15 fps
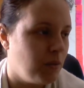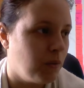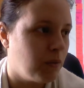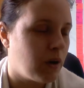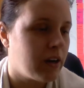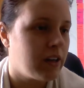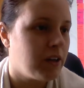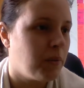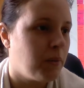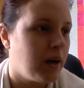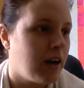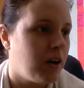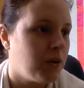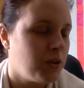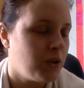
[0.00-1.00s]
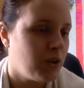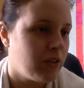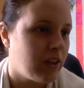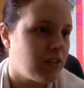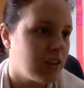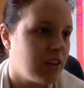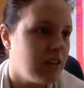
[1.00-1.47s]
running around, or
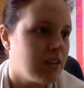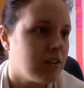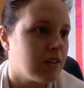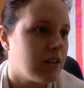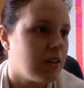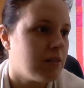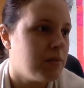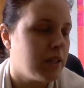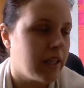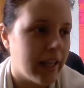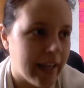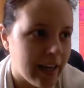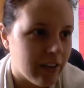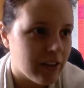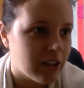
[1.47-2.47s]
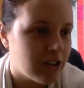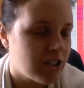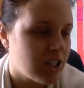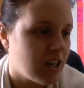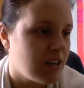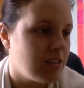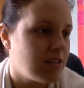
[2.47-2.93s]
that the kid will come and lay on their
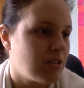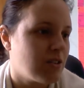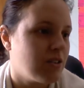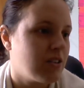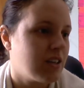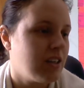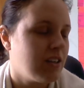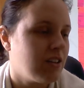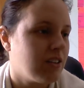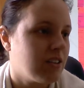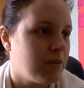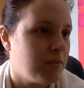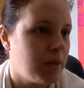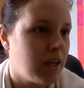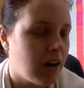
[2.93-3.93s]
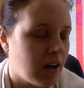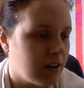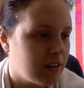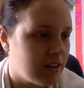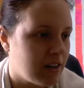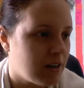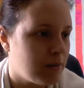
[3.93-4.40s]
chest, or the kid will come and
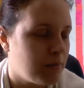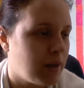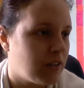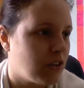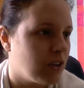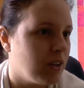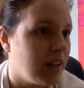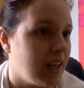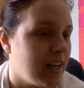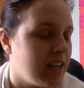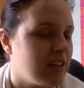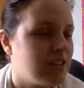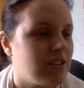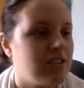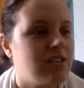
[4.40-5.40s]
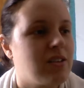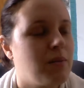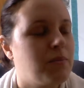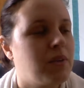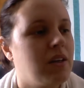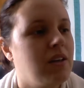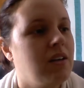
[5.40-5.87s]
hug them at their legs or
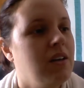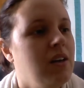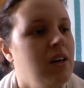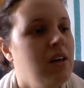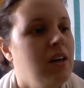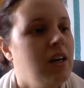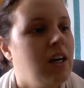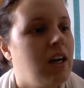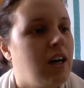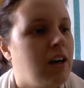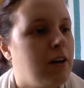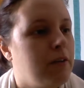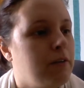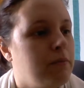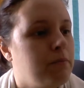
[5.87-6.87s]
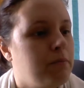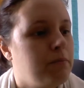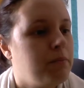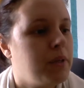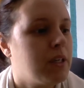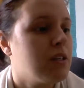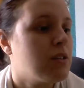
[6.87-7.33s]
something.
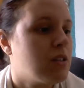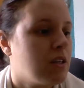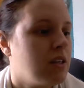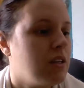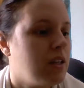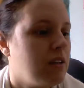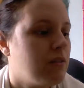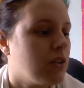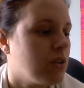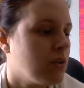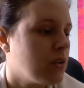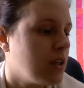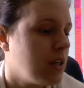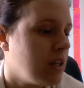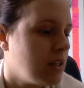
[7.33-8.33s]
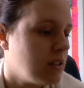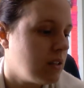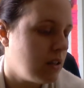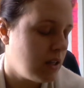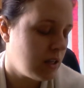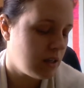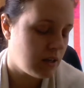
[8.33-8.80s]
Because even though they
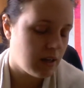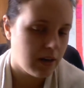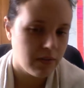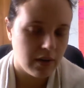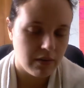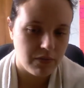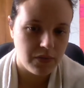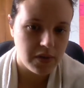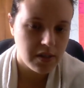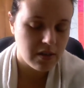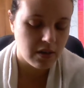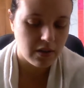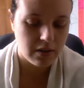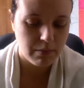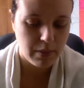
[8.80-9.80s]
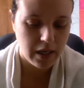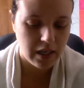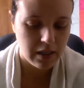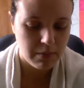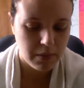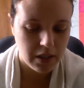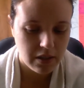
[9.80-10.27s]
didn't have that physical
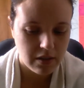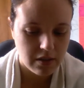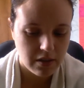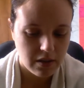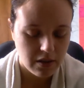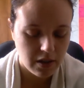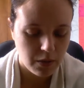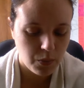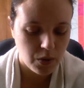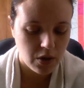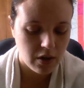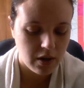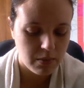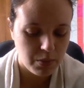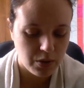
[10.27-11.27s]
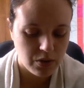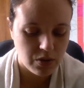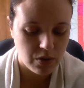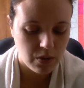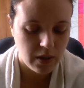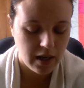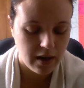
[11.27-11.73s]
embodiment, they were able
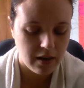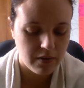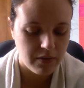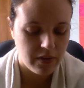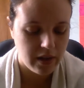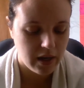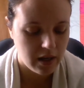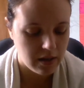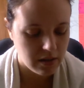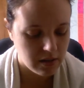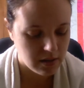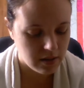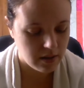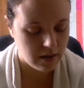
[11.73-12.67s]
to have that